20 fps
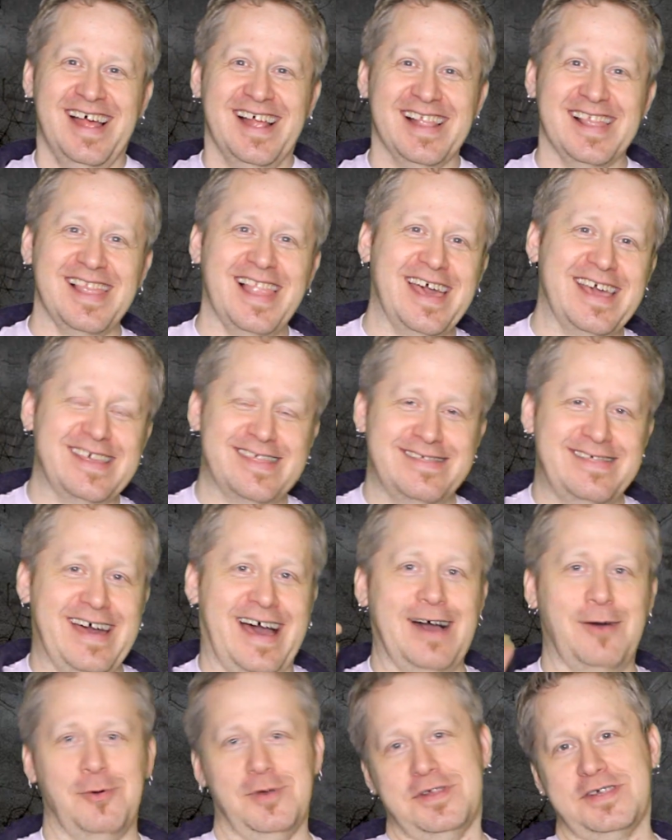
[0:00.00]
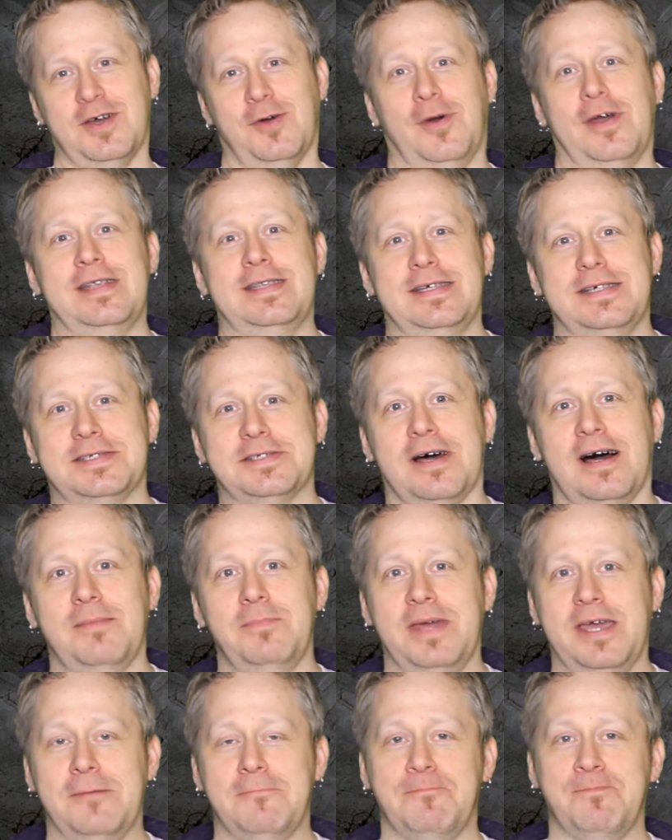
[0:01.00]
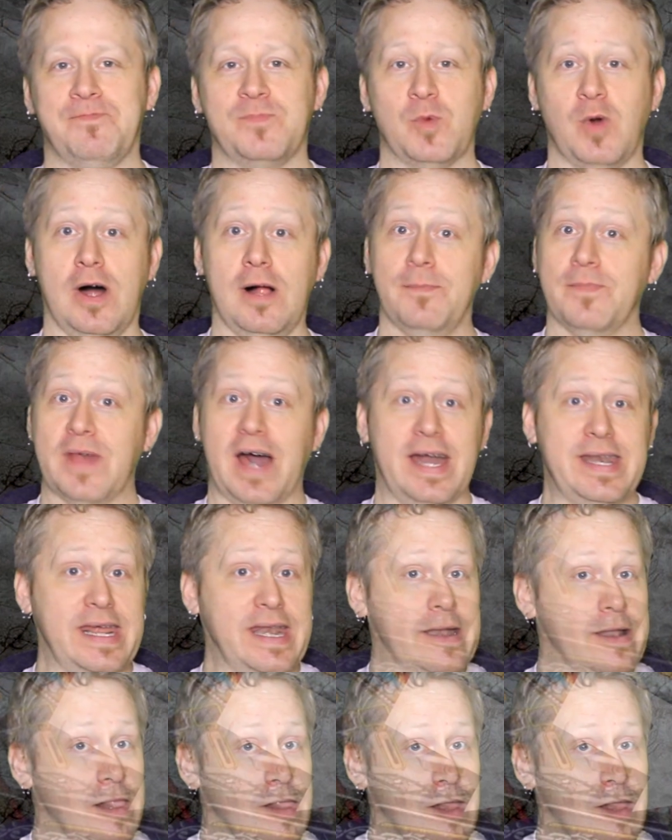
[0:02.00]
Like that was going to stop me. Well, I needed a